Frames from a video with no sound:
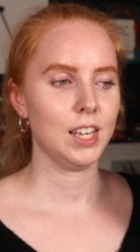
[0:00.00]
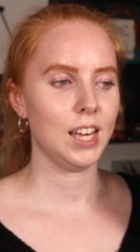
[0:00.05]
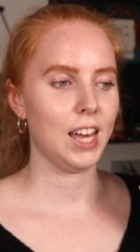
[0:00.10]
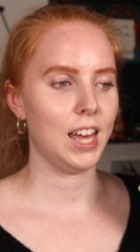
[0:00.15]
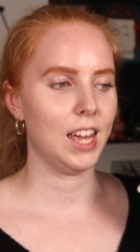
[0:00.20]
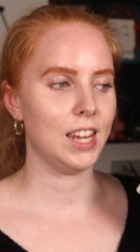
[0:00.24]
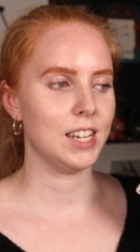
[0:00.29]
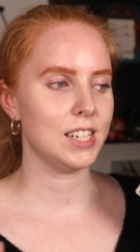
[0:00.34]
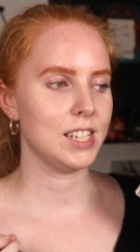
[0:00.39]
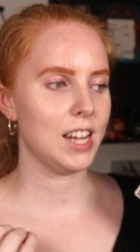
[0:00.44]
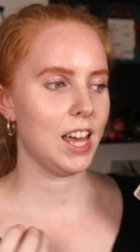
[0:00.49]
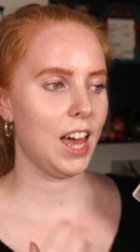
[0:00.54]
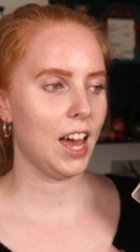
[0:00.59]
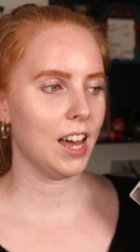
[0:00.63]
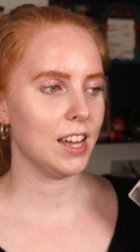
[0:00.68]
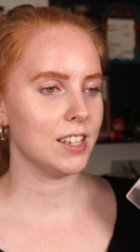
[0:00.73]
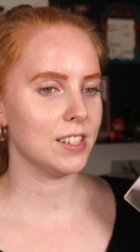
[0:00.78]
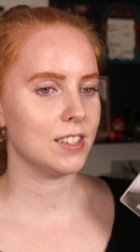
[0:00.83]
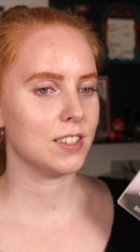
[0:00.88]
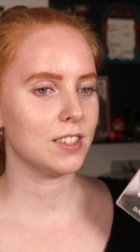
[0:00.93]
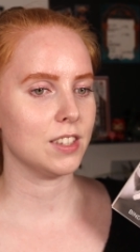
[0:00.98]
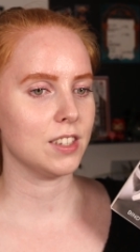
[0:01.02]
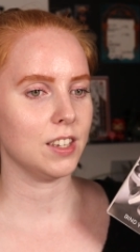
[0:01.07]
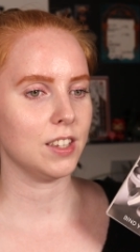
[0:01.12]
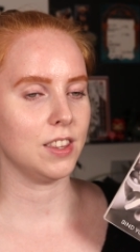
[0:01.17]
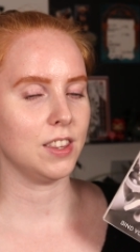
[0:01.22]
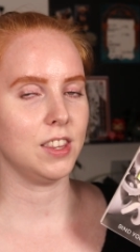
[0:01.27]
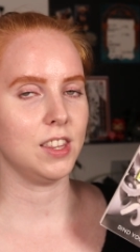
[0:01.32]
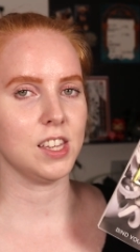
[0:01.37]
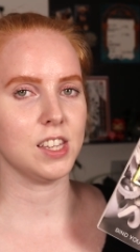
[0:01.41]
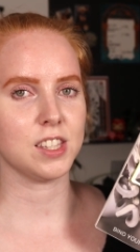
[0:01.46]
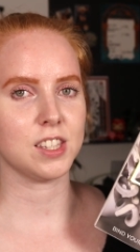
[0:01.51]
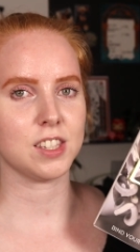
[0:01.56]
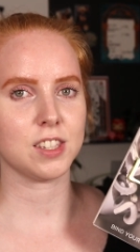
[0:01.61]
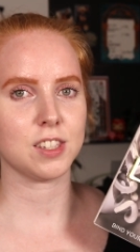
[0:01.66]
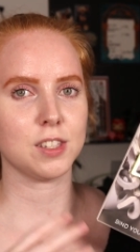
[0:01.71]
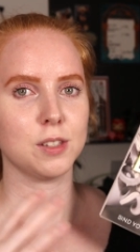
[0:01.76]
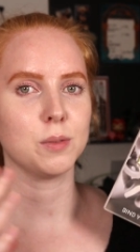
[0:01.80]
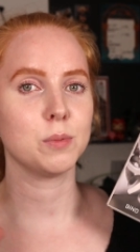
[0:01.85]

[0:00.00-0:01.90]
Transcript: And as this